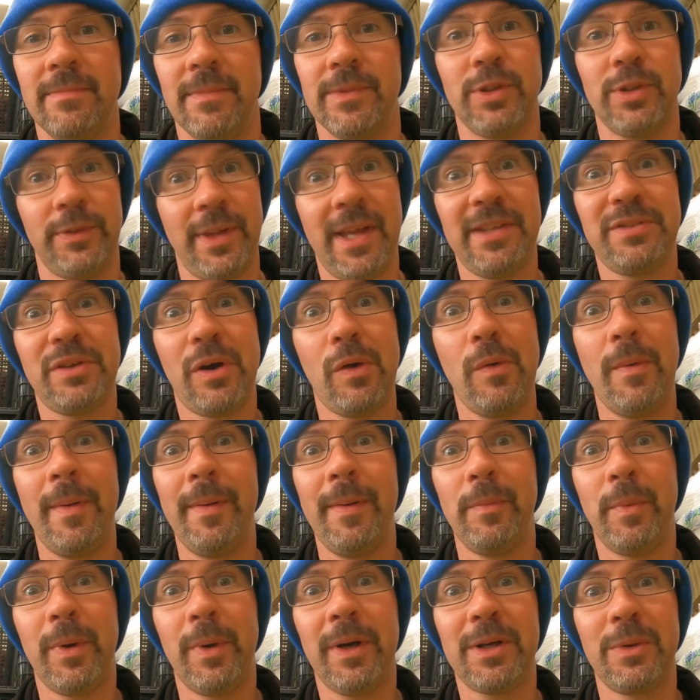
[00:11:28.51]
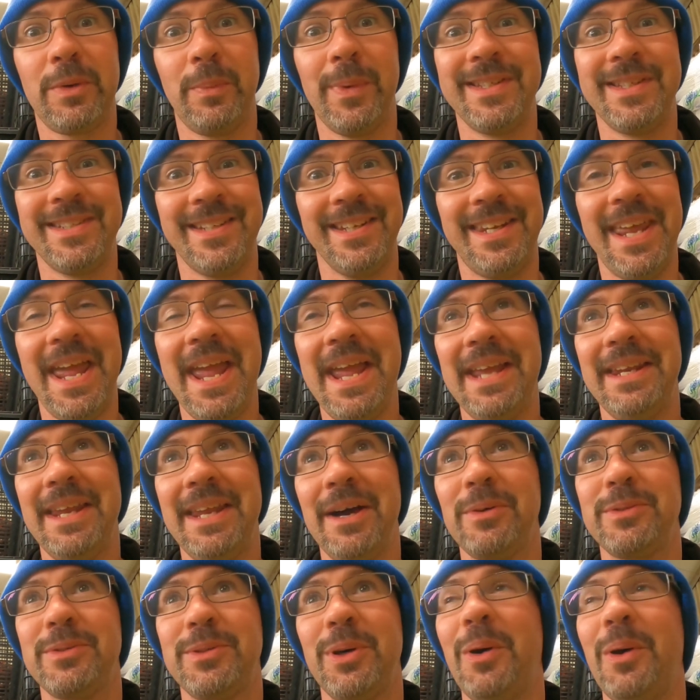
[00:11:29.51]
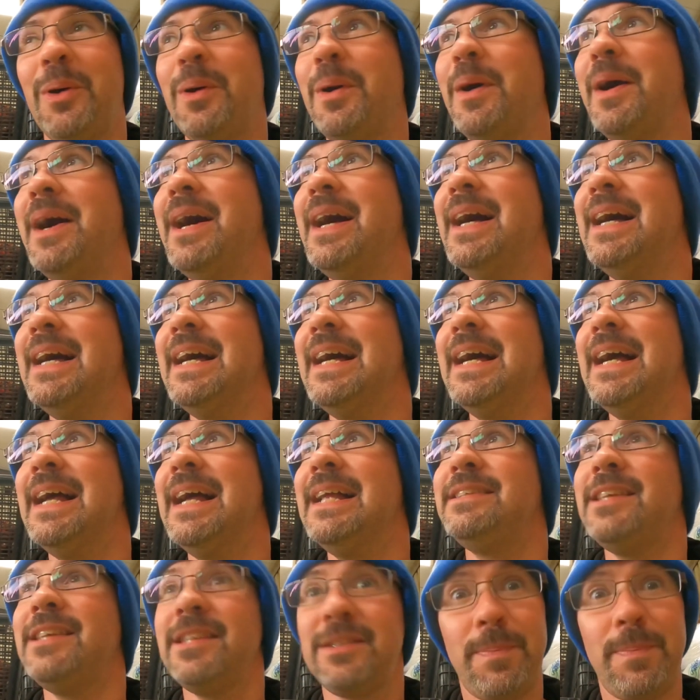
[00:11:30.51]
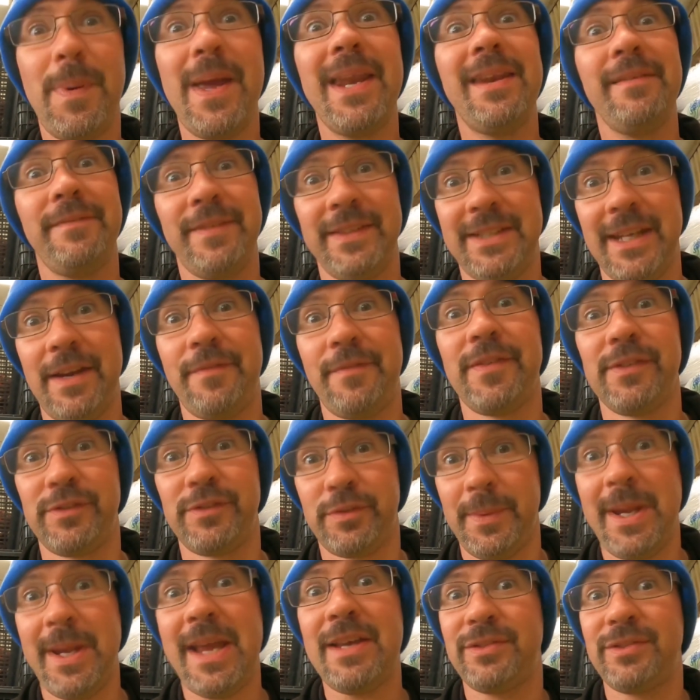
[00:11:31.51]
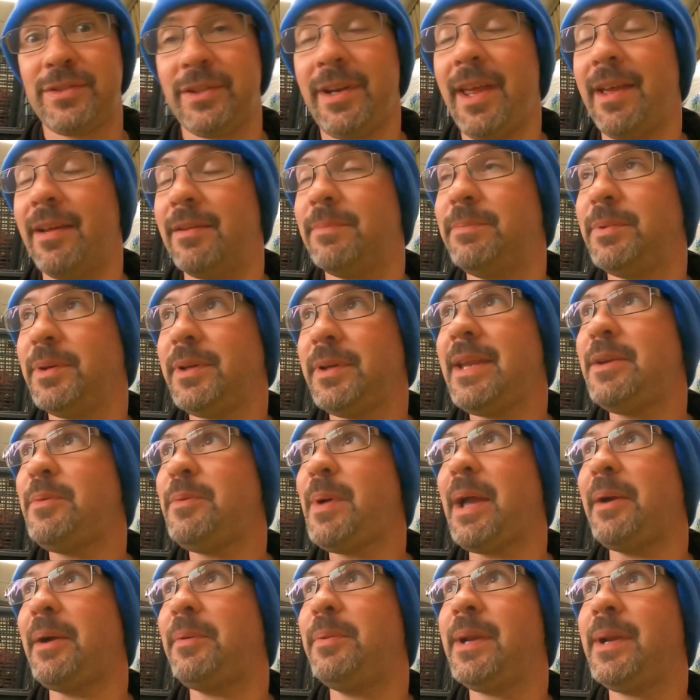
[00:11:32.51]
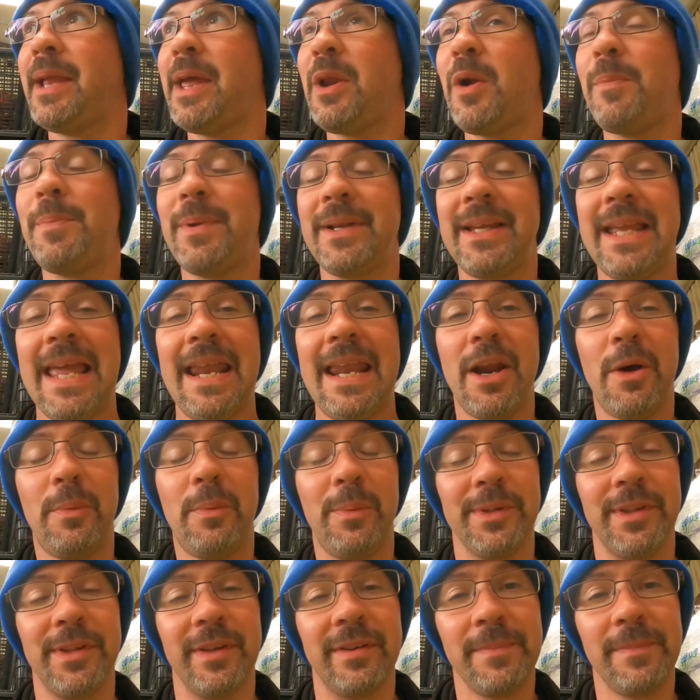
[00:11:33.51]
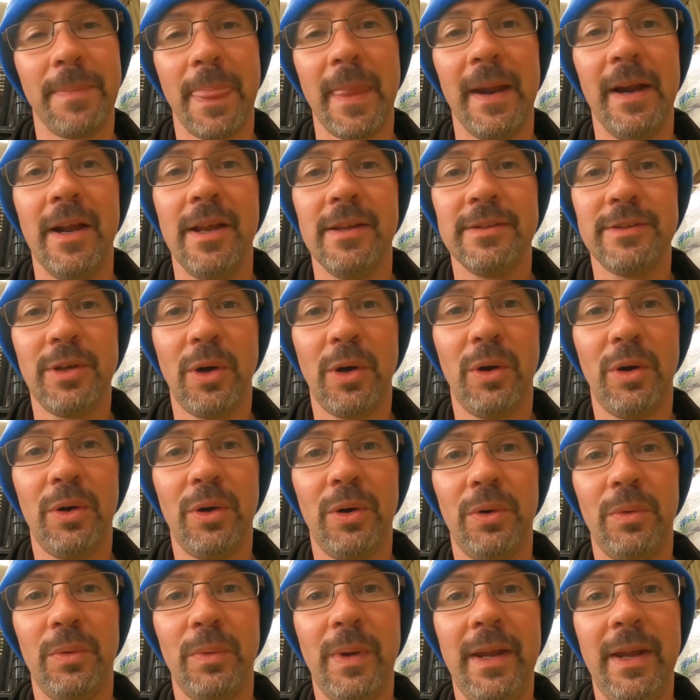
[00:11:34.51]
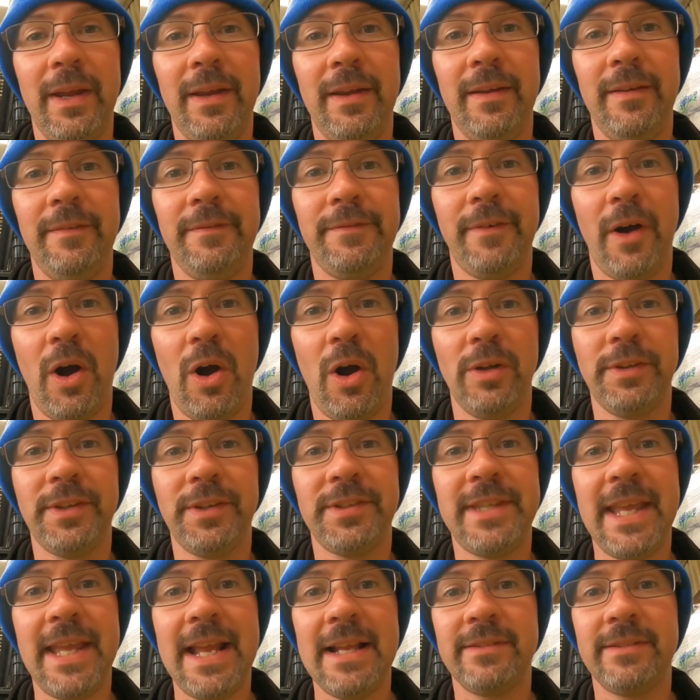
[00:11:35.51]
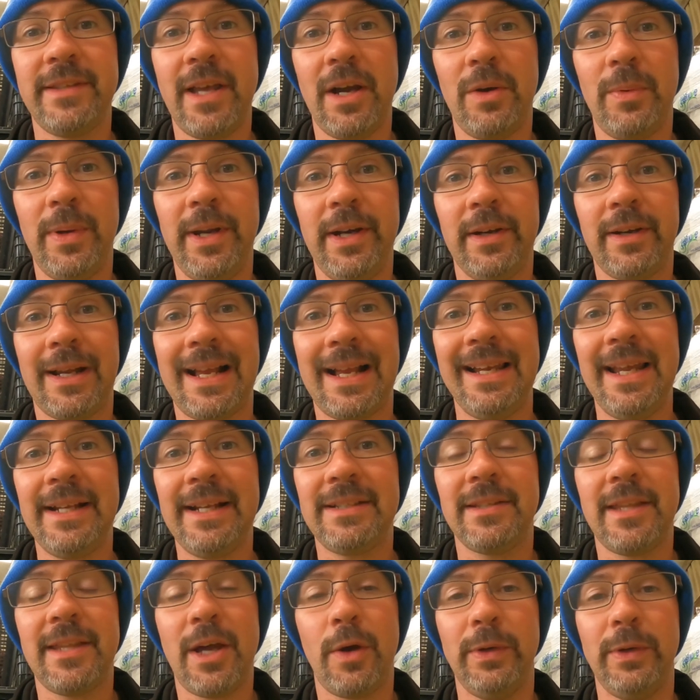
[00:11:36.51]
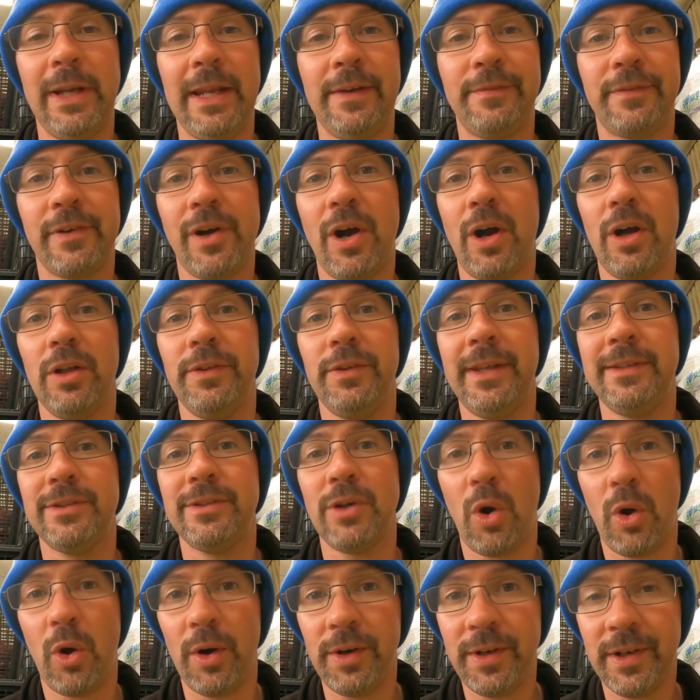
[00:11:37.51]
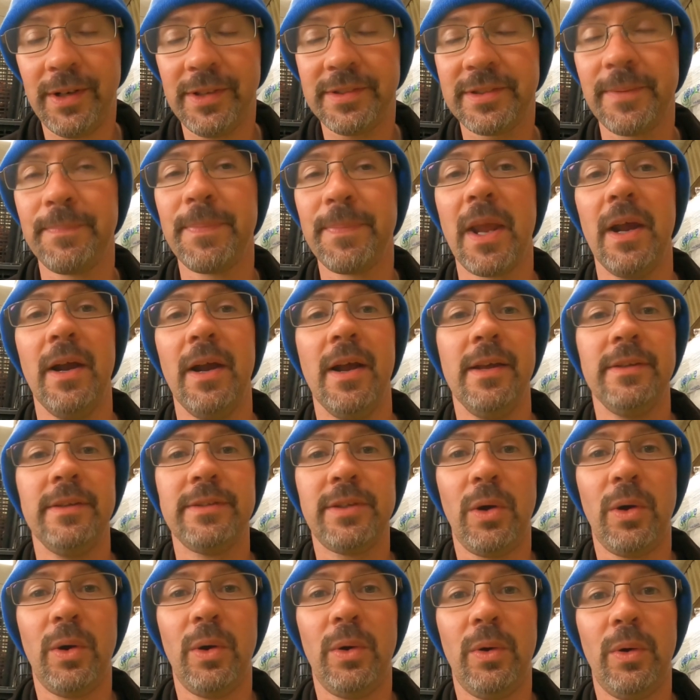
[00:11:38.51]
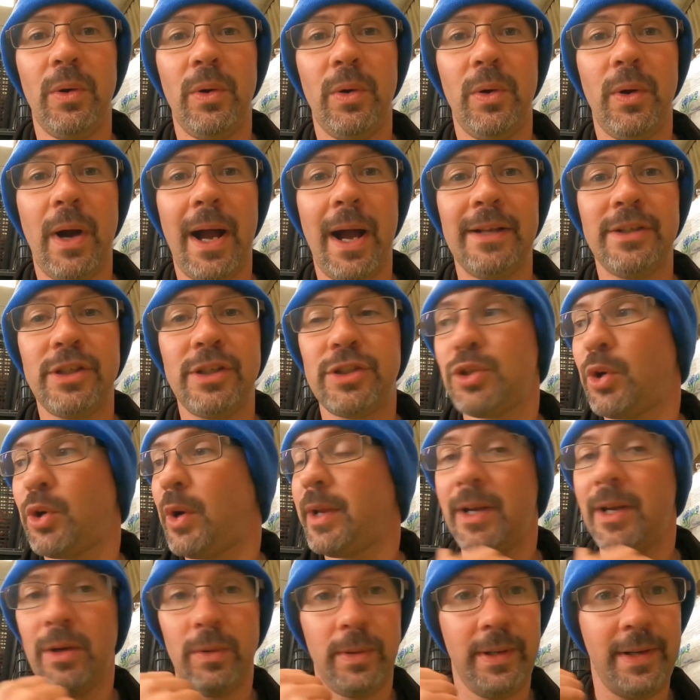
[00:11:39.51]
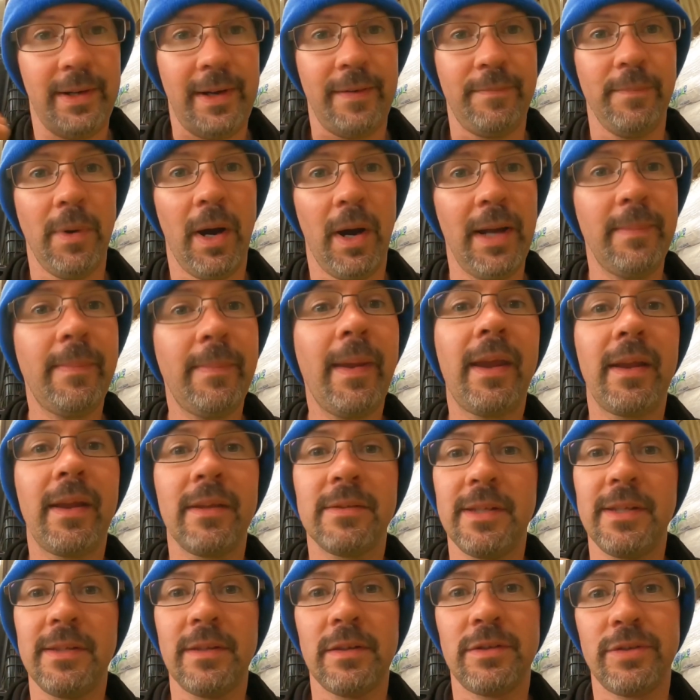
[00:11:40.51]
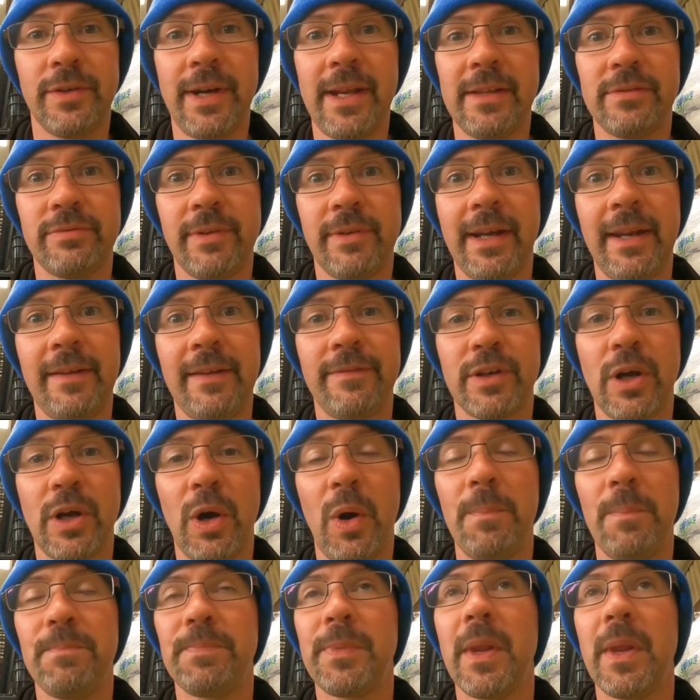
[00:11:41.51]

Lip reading: So that's what we've been working with today now. So there's a bit of a difference from yesterday, but anyway, we'll get up and get on with it. So we've all the snails now here collected that we need for all these orders. So I'll just show you now here, even behind me, you can see the trays ready to go.